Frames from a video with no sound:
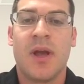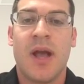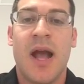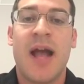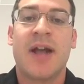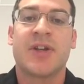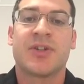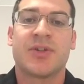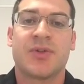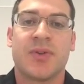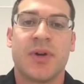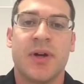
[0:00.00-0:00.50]

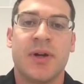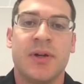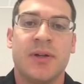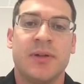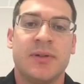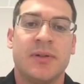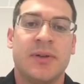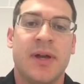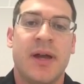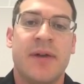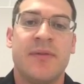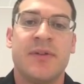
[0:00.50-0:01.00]
extra
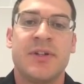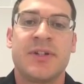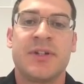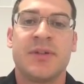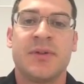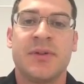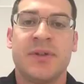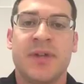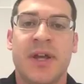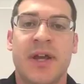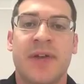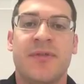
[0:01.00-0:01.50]
every
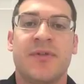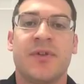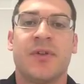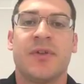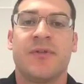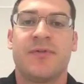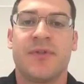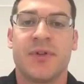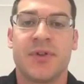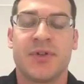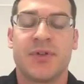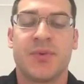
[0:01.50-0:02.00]
single day for
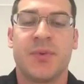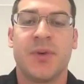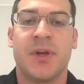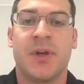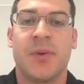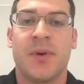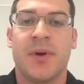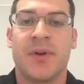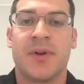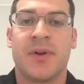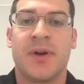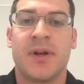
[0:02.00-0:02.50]
the first
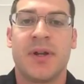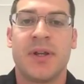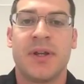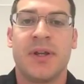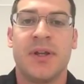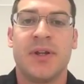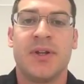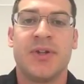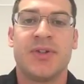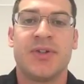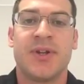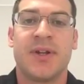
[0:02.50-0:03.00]
week while they're on a
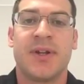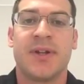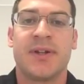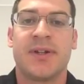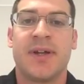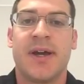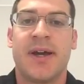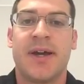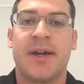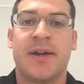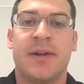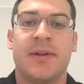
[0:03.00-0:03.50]
ketogenic
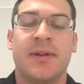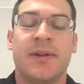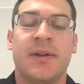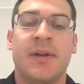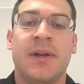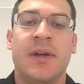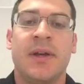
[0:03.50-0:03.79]
diet.